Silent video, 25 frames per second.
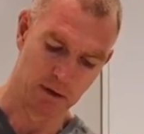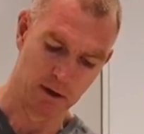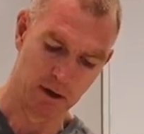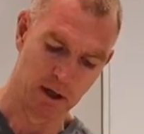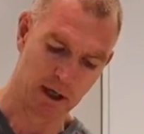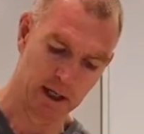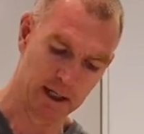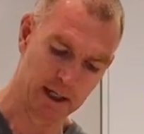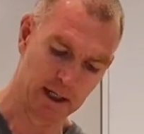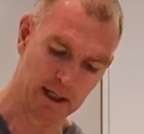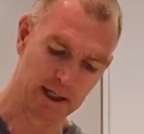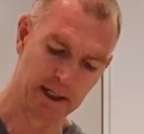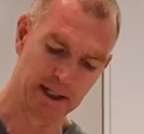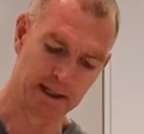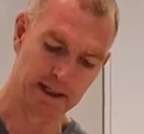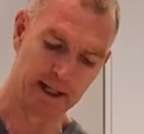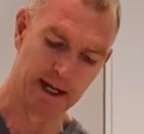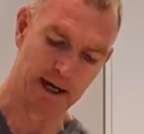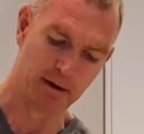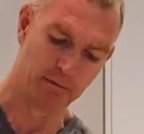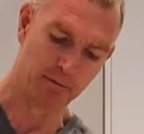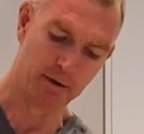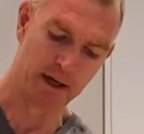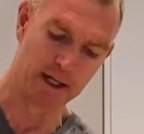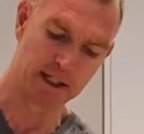I can let
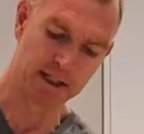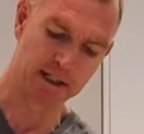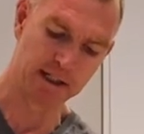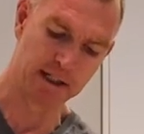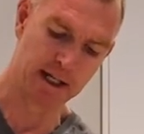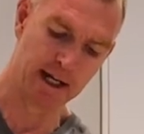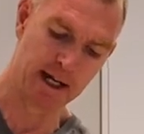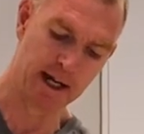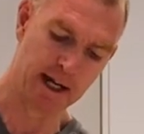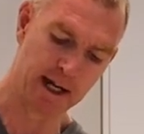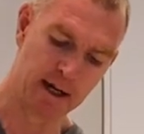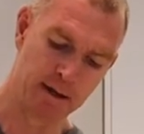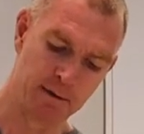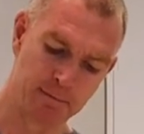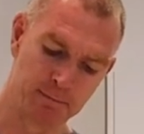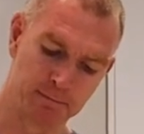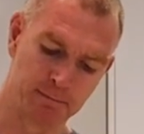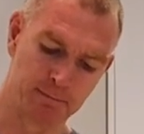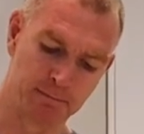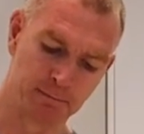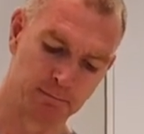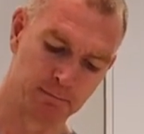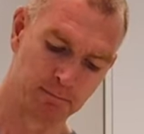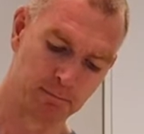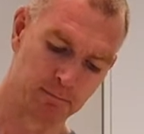that rest now
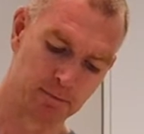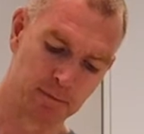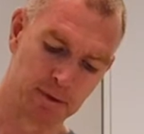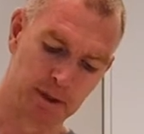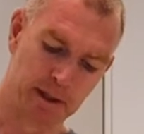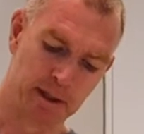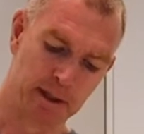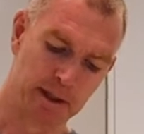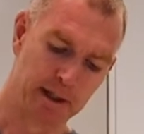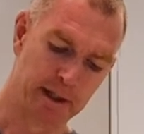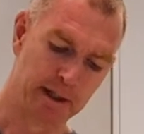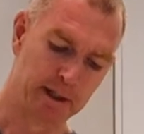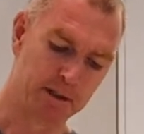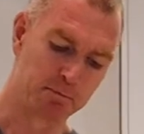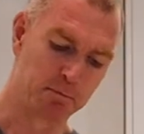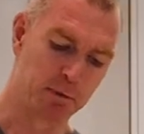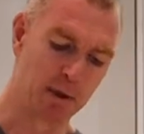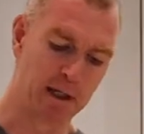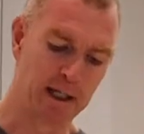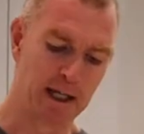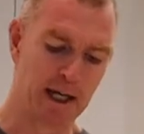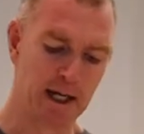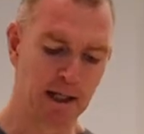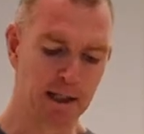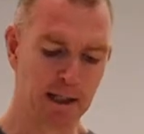it's
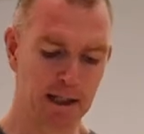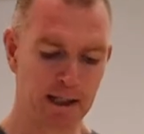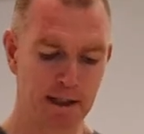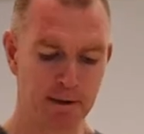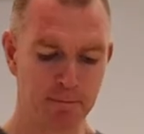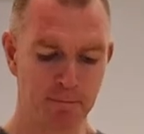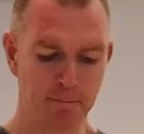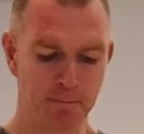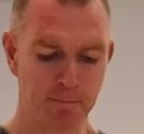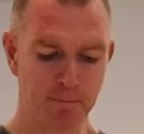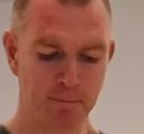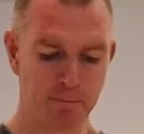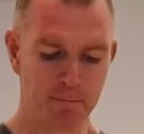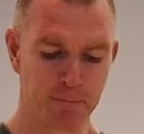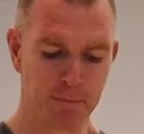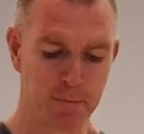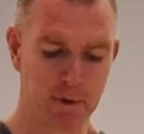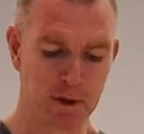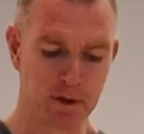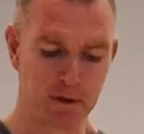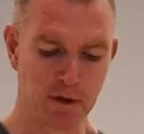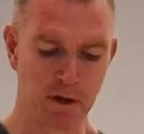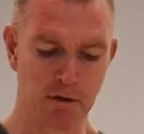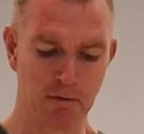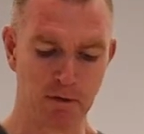pretty ugly,
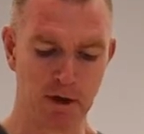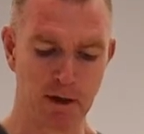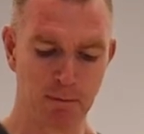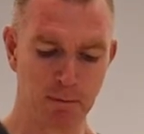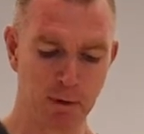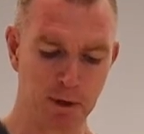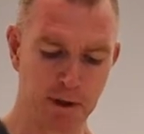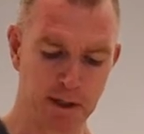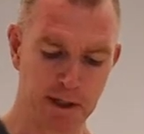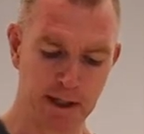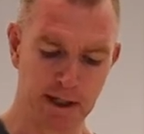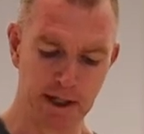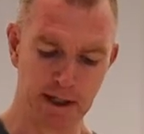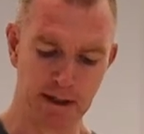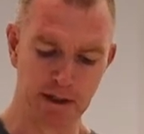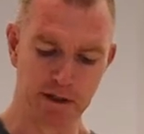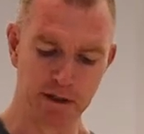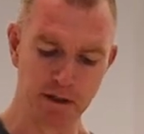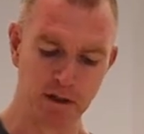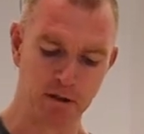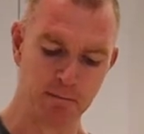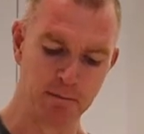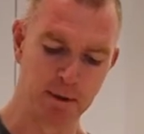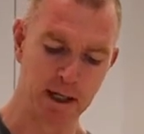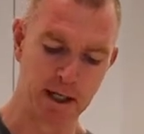it's not really put together
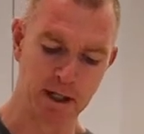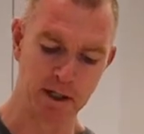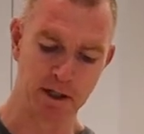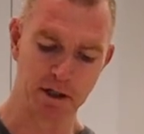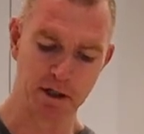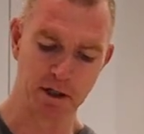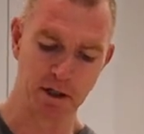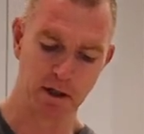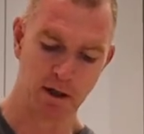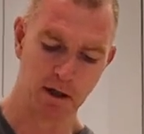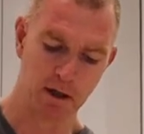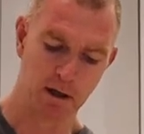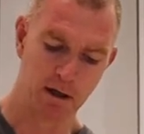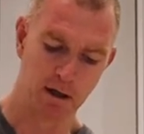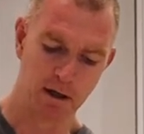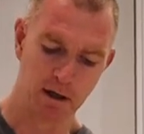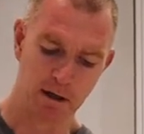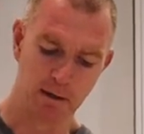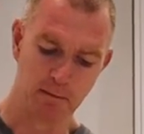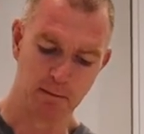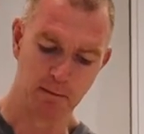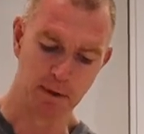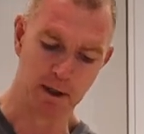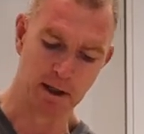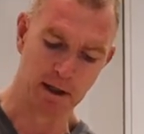too much,
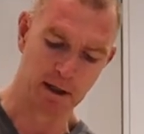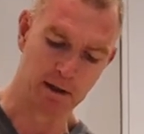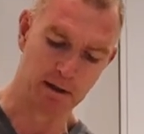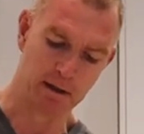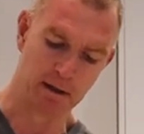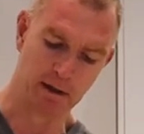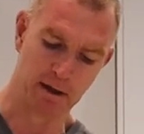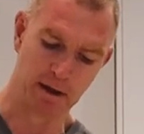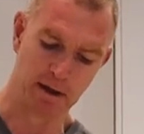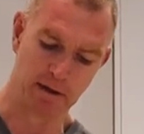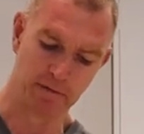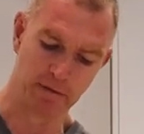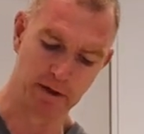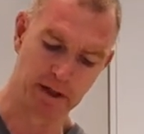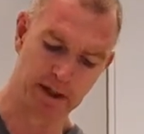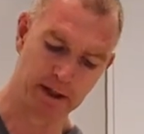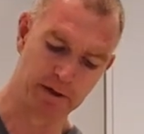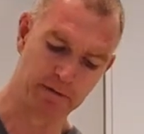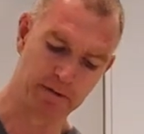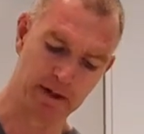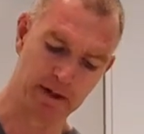but if you give